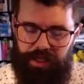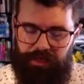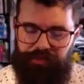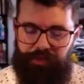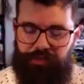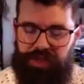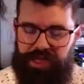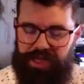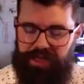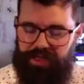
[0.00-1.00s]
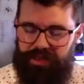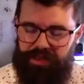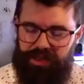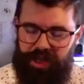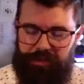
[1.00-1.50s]
And for me,
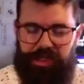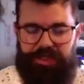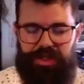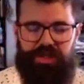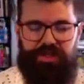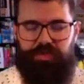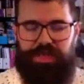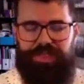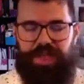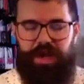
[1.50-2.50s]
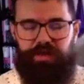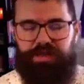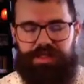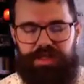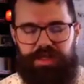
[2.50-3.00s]
I'm going to start to reach
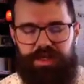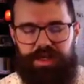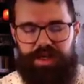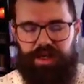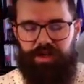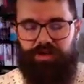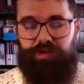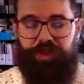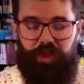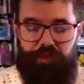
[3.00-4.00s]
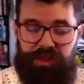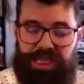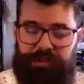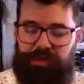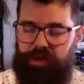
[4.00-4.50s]
out and also feel the
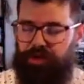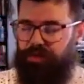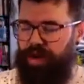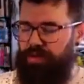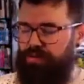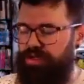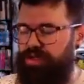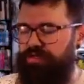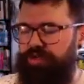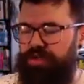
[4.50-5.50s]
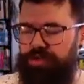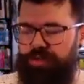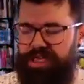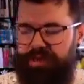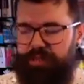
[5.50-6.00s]
people around. Start to feel the
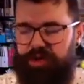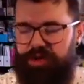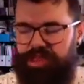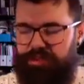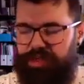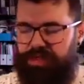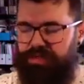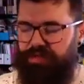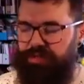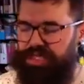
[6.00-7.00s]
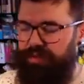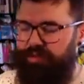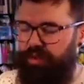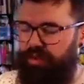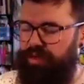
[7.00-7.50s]
people, the spirits of the
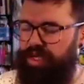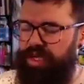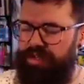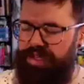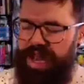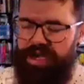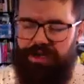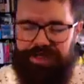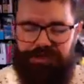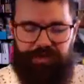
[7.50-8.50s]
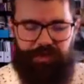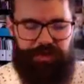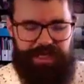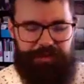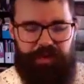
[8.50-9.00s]
people, the energy from the
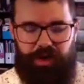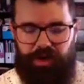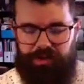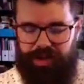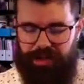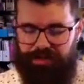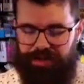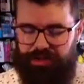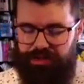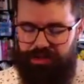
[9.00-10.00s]
people all around you.